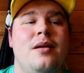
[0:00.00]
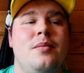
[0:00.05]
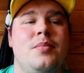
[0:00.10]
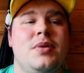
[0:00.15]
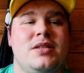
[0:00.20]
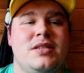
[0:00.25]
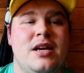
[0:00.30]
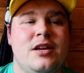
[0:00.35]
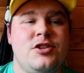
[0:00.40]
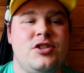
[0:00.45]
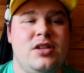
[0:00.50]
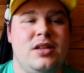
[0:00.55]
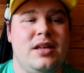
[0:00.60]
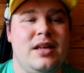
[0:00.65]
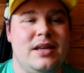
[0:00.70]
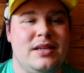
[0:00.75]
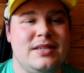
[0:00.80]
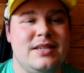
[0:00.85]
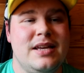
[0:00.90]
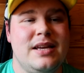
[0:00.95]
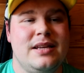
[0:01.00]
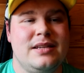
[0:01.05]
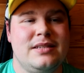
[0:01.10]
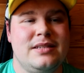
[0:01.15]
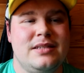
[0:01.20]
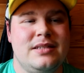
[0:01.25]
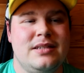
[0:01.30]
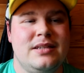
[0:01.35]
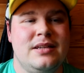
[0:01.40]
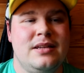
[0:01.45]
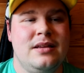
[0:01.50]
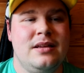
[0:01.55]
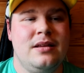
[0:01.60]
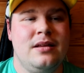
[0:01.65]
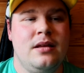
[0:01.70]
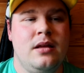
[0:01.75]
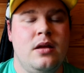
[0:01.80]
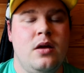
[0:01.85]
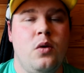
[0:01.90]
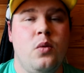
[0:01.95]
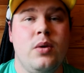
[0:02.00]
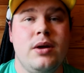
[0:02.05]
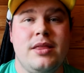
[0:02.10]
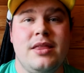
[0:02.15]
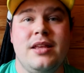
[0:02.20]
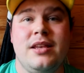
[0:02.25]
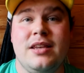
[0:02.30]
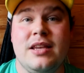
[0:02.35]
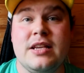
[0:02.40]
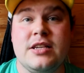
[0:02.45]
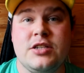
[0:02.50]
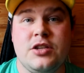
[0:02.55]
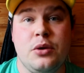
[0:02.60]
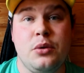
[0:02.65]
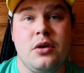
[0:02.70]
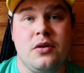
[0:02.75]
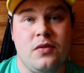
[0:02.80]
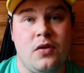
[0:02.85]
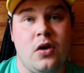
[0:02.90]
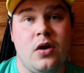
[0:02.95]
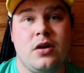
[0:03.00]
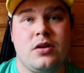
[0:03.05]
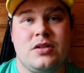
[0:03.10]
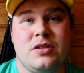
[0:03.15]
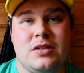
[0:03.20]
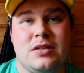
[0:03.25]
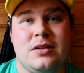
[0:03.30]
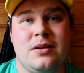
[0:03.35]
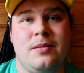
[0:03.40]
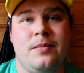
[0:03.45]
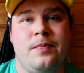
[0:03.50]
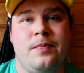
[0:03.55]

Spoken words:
potentially exist within this universe.